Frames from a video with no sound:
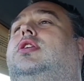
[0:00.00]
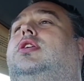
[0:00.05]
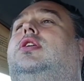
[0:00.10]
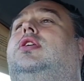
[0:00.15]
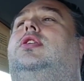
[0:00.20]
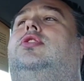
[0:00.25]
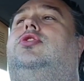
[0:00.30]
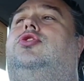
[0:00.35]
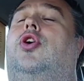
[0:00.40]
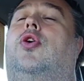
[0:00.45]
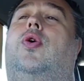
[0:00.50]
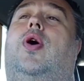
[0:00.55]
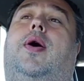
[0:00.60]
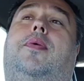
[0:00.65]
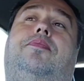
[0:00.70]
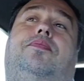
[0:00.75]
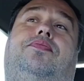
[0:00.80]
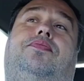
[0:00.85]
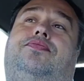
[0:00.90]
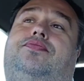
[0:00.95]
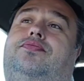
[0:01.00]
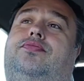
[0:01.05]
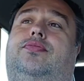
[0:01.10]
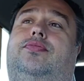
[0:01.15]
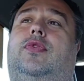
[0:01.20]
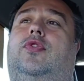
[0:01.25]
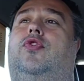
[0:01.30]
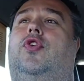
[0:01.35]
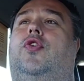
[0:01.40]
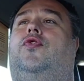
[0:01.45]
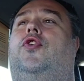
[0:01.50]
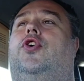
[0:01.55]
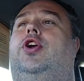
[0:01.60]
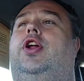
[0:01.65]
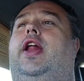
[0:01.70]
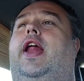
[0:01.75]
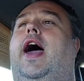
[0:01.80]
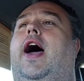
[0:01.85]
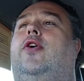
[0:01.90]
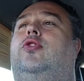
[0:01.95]
So referred
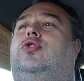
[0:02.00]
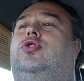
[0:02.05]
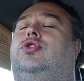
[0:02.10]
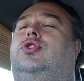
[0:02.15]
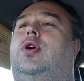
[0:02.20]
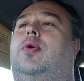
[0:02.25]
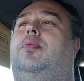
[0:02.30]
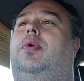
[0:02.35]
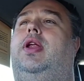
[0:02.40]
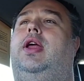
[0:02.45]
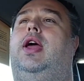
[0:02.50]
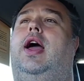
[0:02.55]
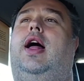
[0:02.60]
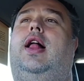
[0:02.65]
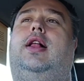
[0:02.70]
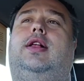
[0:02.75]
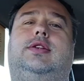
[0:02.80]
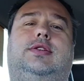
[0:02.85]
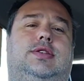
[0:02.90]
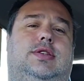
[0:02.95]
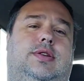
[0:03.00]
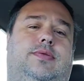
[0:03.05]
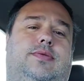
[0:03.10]
it out to somebody else.